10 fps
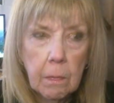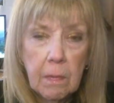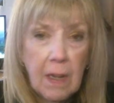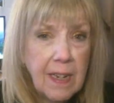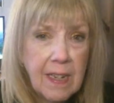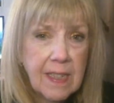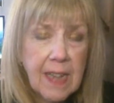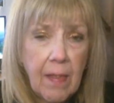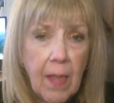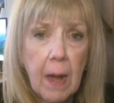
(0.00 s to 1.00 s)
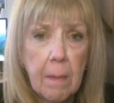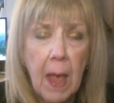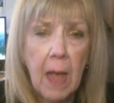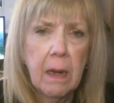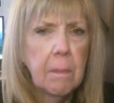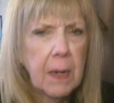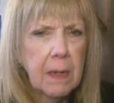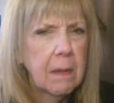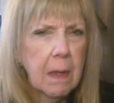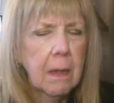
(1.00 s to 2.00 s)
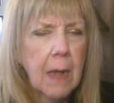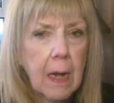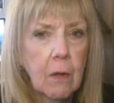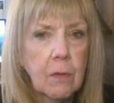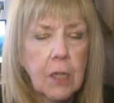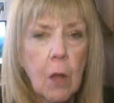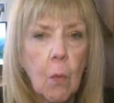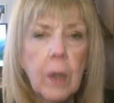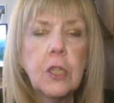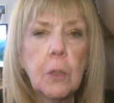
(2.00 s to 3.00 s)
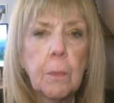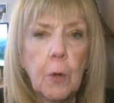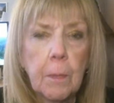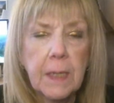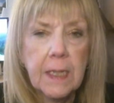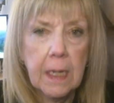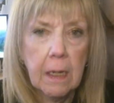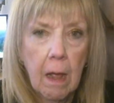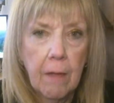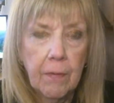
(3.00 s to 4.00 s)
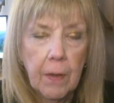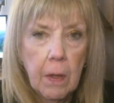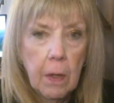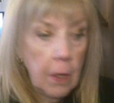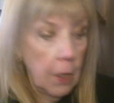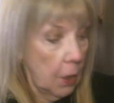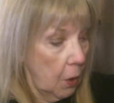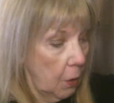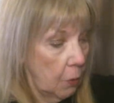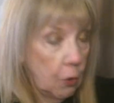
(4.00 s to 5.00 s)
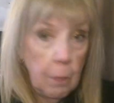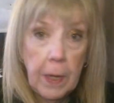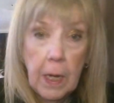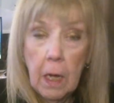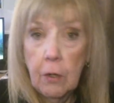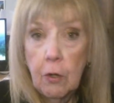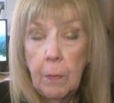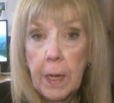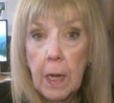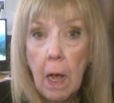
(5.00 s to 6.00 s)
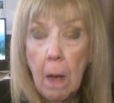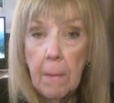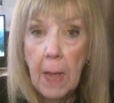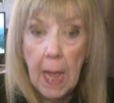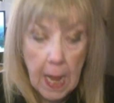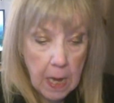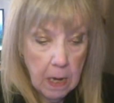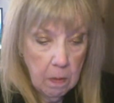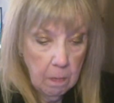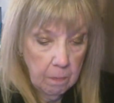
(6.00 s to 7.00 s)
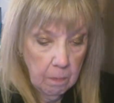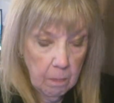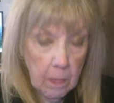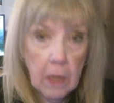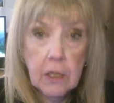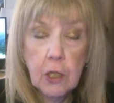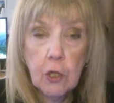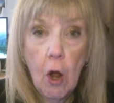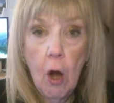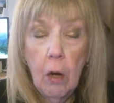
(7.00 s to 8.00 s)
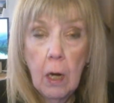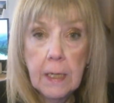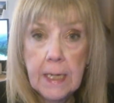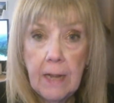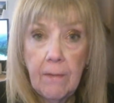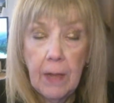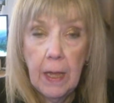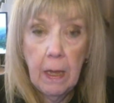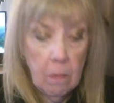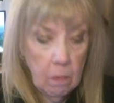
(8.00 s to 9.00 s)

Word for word: Now, he doesn't say that, I'm adding it, but it kind of goes, what is your purpose in life? Do be, to become a star on TV?